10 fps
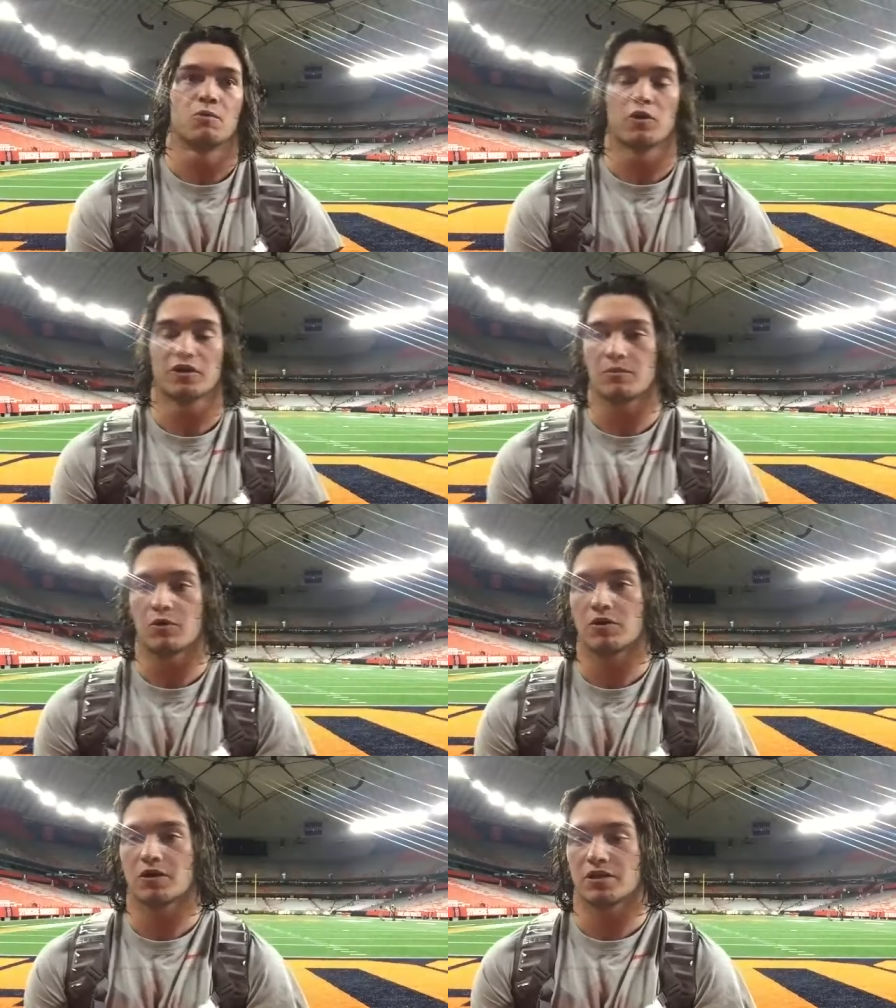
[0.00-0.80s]
working
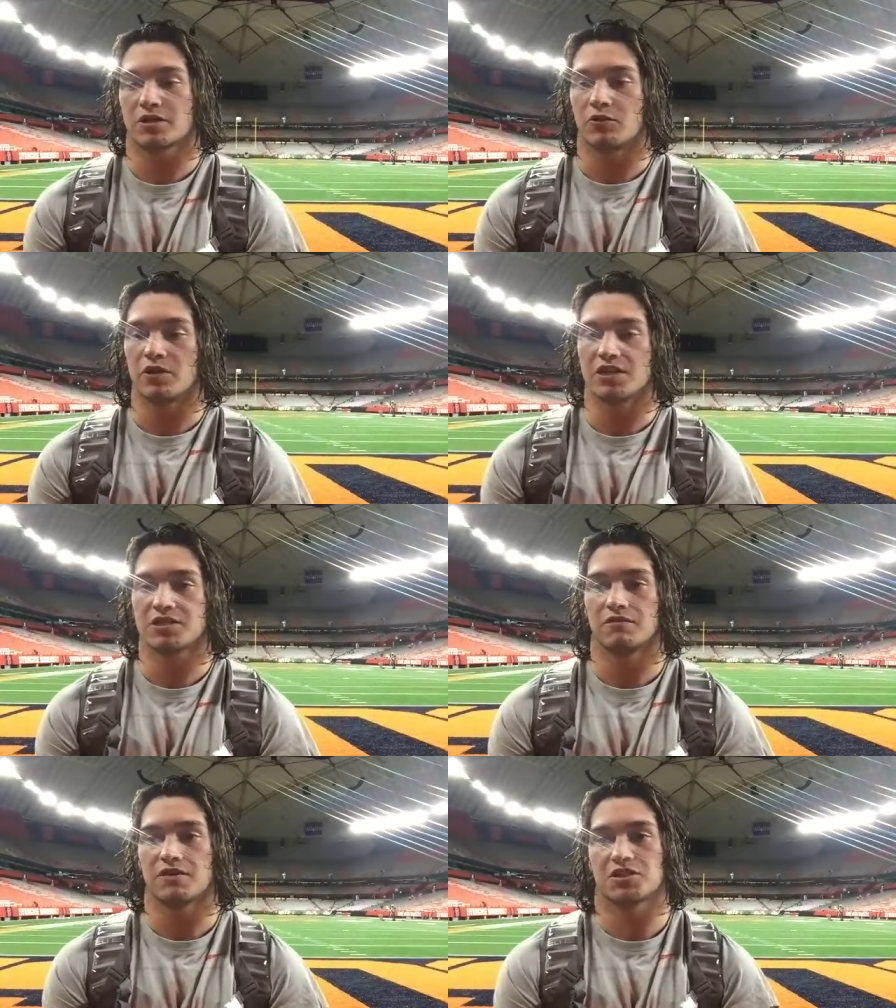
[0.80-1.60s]
more
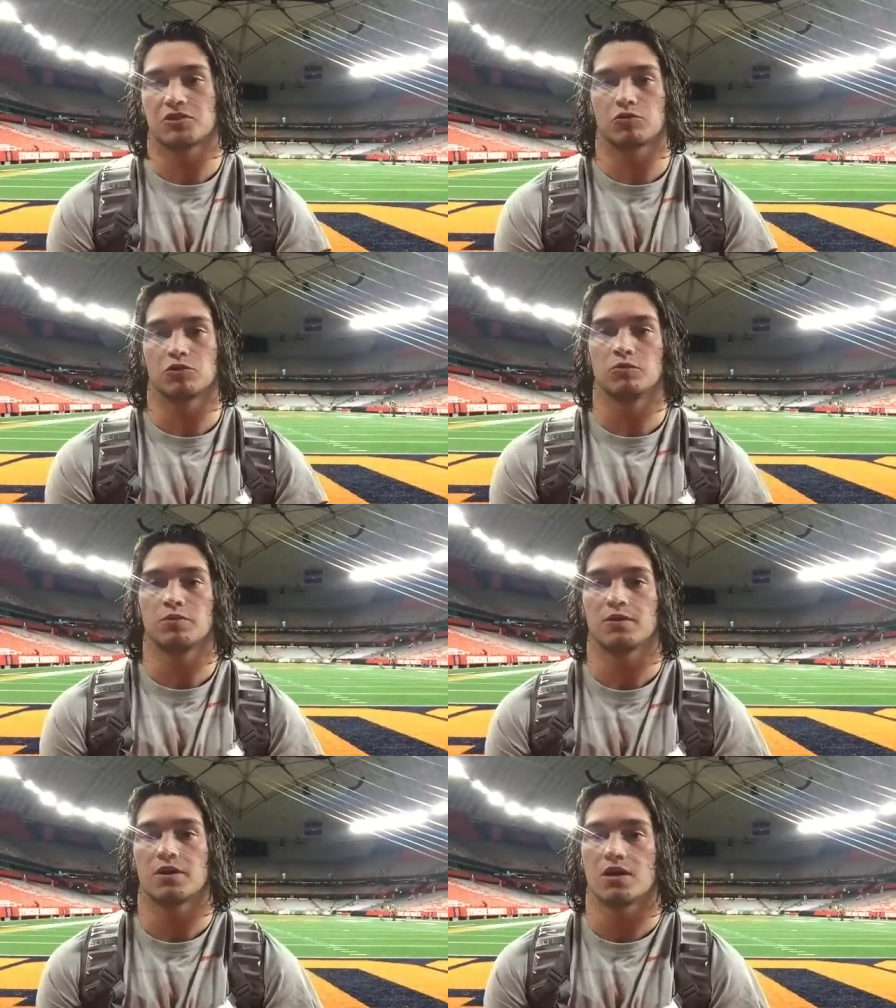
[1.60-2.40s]
cohesive as a group
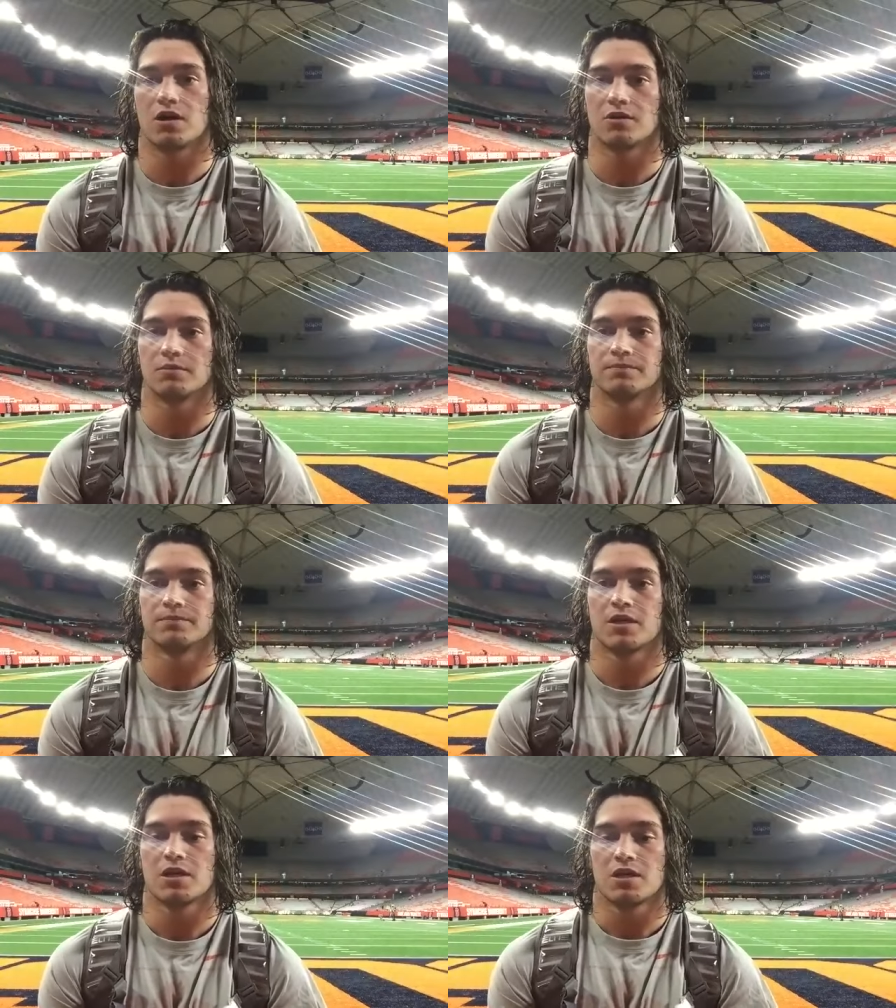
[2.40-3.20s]
um,
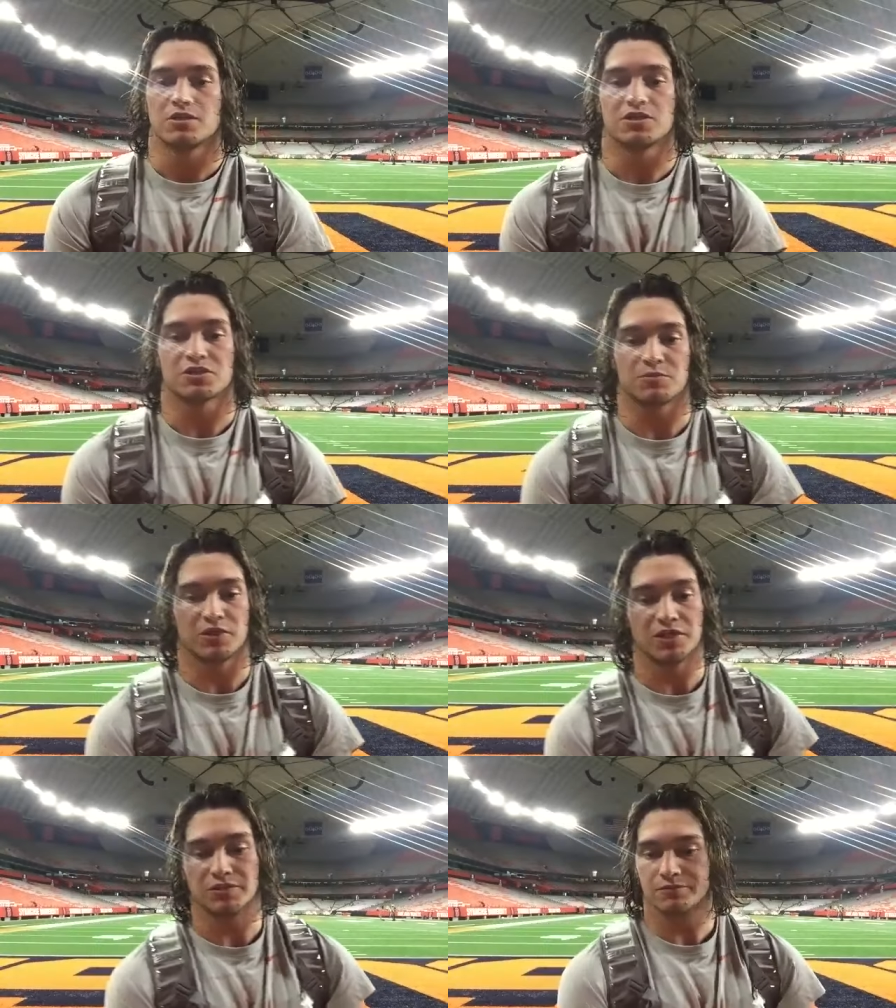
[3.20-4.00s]
just to
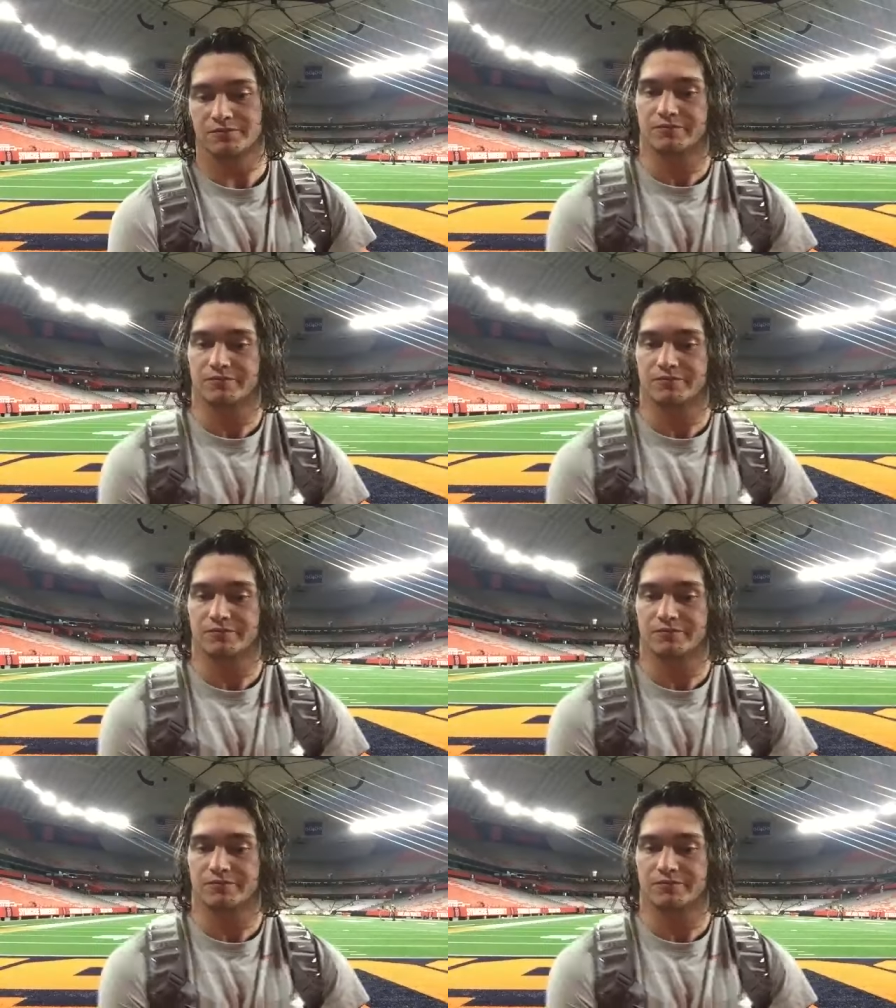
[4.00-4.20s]
be